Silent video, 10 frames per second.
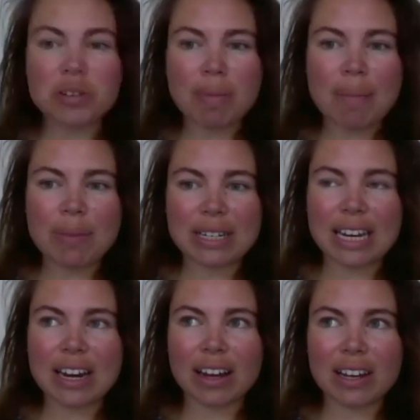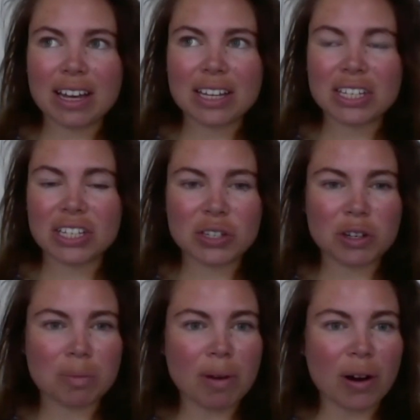remembered in our last
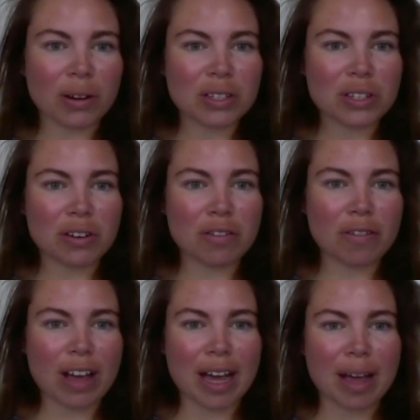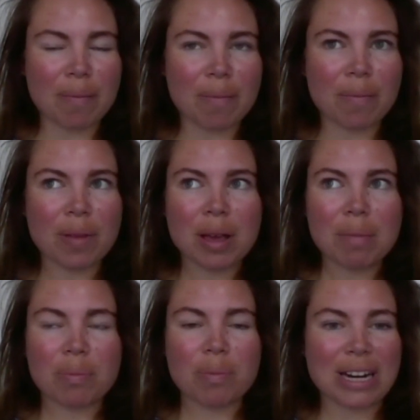Zoom on sort of
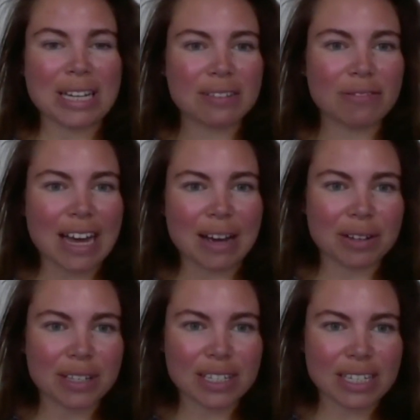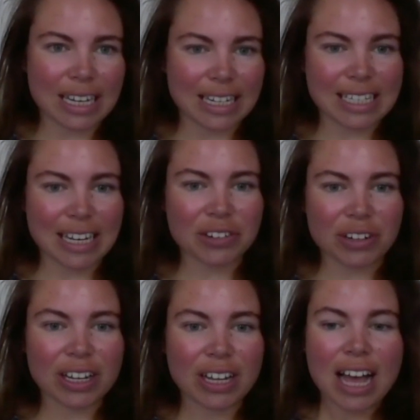pressed flowers,
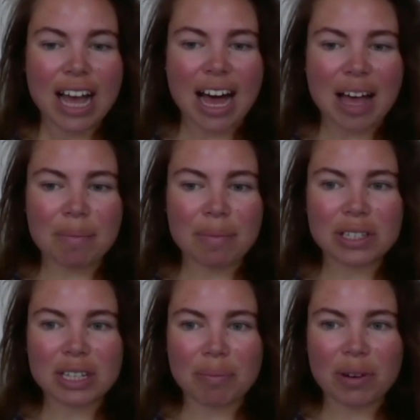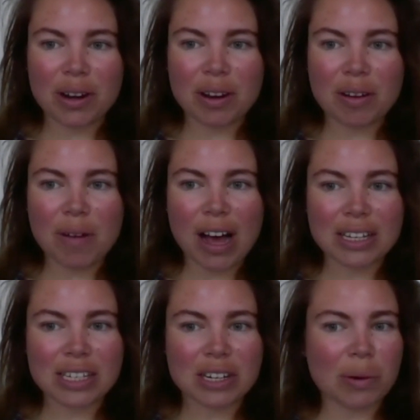etc., someone
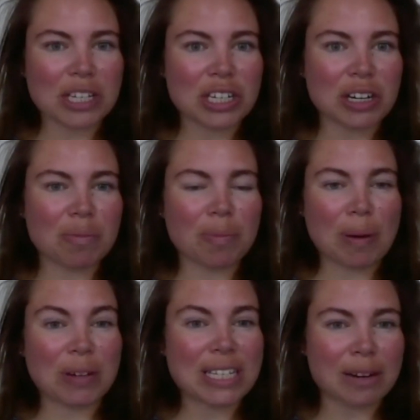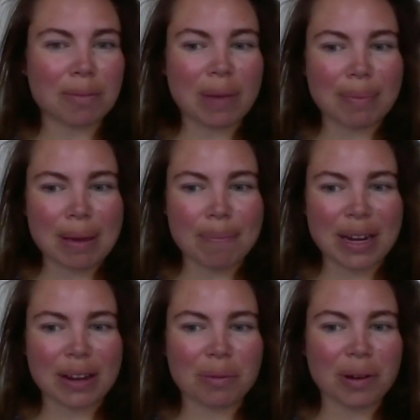asked a question, but we said it might be a
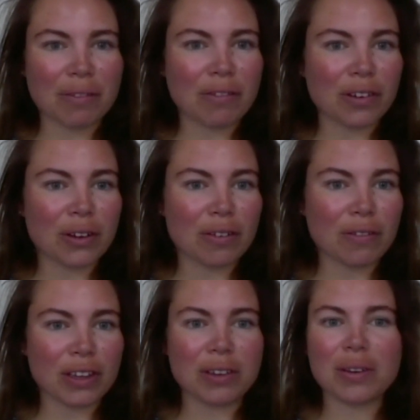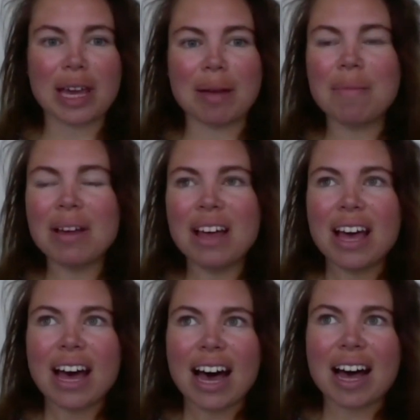better one for you, Kim.
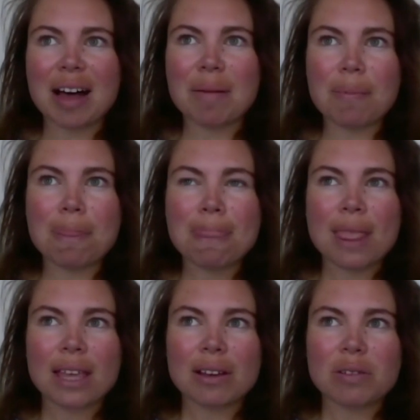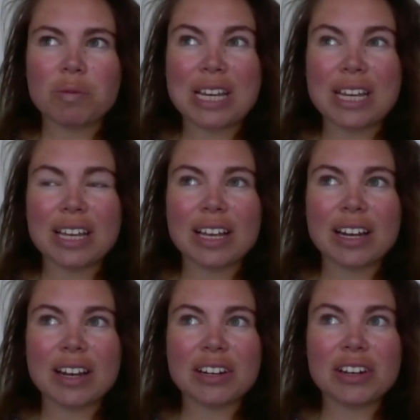We
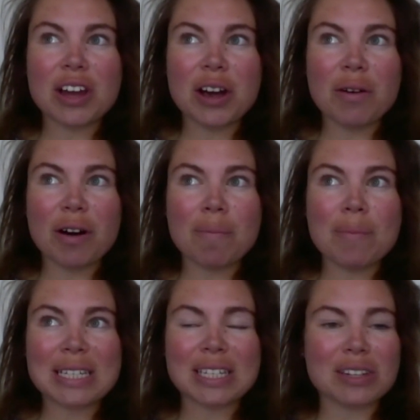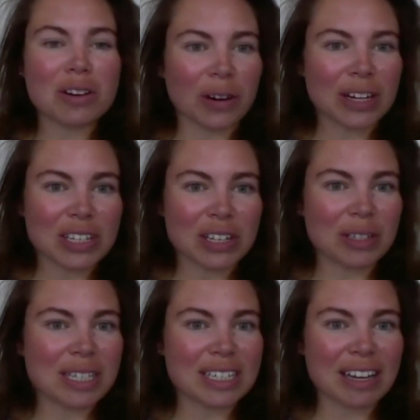know Mrs. Norris, who
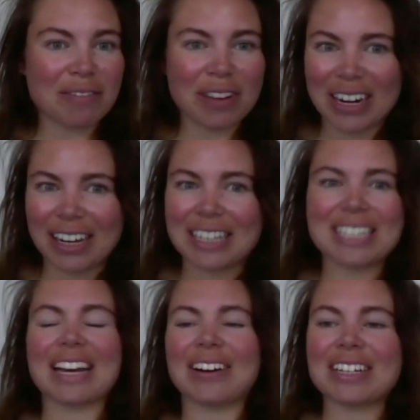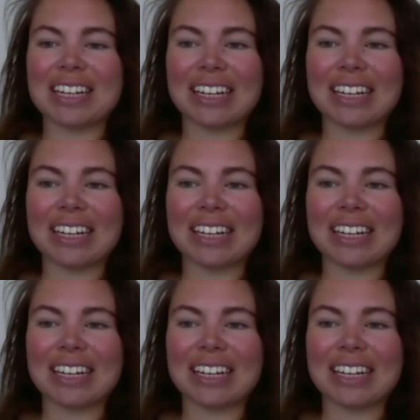isn't a very nice character,